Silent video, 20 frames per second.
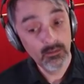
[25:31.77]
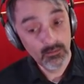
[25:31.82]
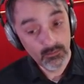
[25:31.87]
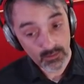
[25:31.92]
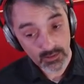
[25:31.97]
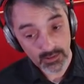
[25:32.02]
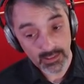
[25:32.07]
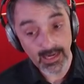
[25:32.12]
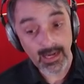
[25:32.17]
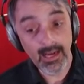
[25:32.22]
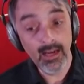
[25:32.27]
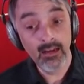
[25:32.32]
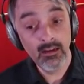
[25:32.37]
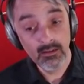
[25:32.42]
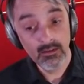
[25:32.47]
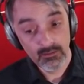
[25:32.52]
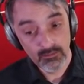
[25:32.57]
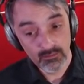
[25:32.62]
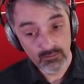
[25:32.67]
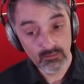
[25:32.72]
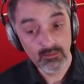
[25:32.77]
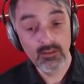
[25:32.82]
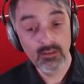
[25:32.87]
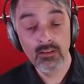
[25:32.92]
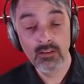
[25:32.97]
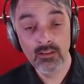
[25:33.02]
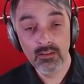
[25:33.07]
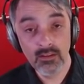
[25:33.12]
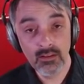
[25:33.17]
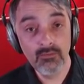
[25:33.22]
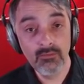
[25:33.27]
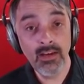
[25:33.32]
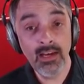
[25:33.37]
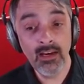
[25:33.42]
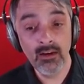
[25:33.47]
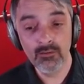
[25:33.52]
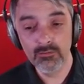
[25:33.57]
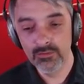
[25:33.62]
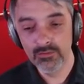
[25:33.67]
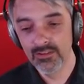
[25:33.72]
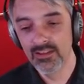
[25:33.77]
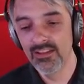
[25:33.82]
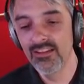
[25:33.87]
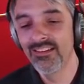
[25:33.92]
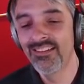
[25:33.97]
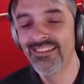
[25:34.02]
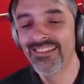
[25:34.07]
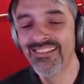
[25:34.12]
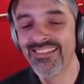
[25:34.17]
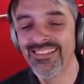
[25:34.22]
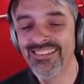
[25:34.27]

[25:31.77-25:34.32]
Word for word: Valve. Yeah. Here it is. The Valve.